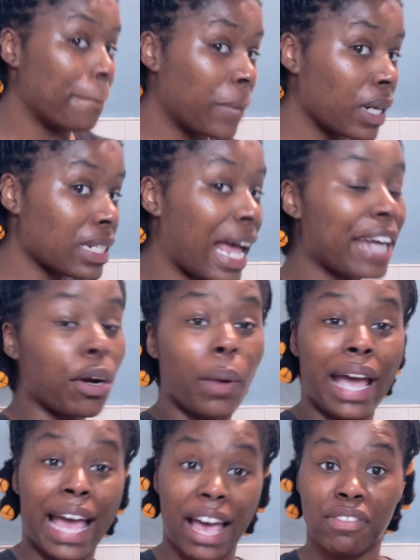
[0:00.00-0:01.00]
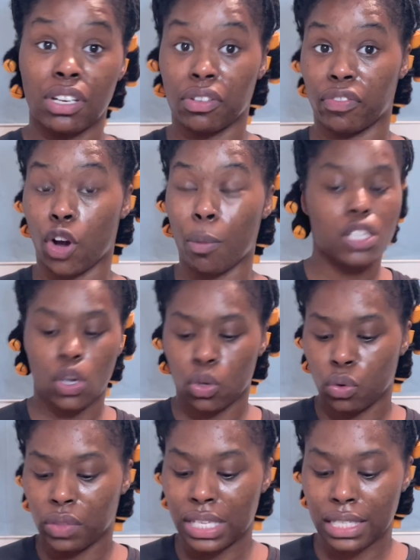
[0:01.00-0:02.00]
but I don't have any foam.
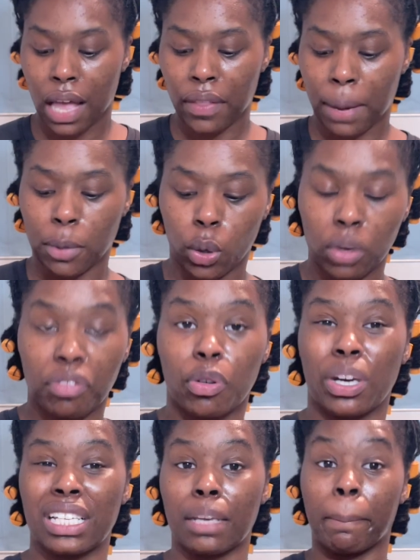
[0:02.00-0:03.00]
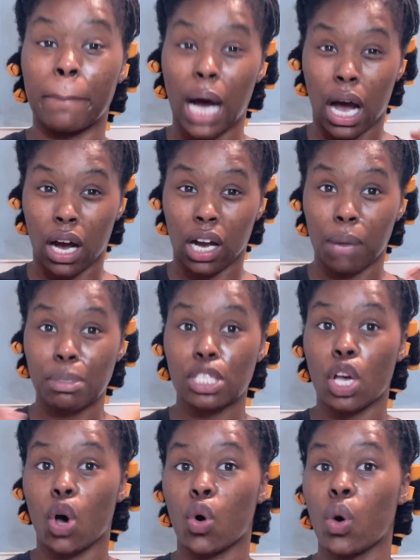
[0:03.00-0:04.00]
So the style that I'm going for is a bob.
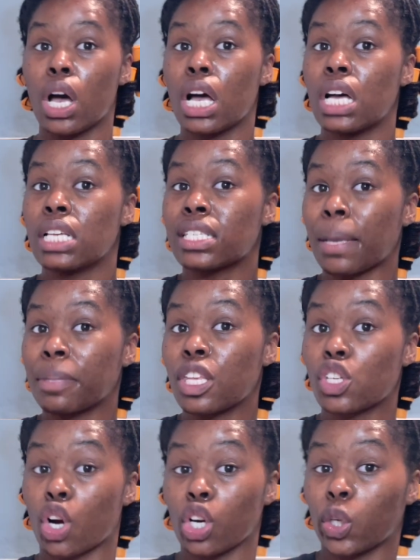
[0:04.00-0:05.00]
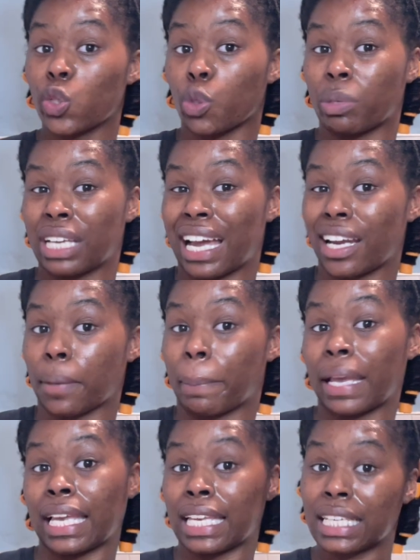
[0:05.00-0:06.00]
So some of these curls would be kind of
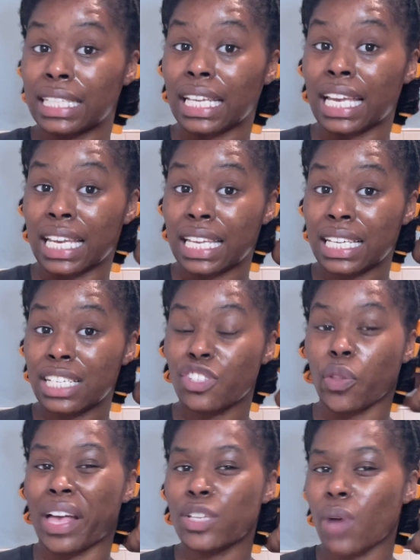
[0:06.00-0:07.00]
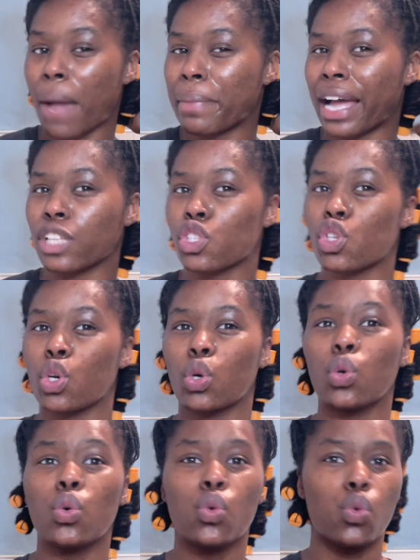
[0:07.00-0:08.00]
pinned in. So that's why I'm not
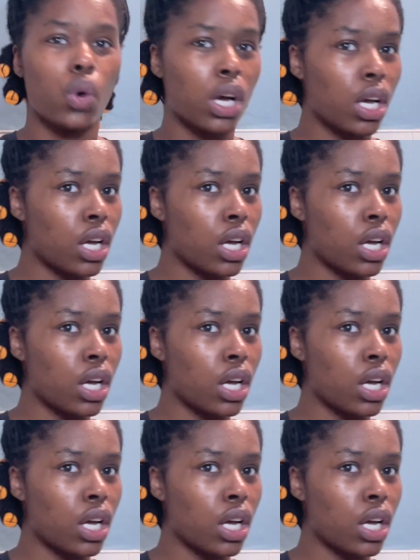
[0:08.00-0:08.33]
too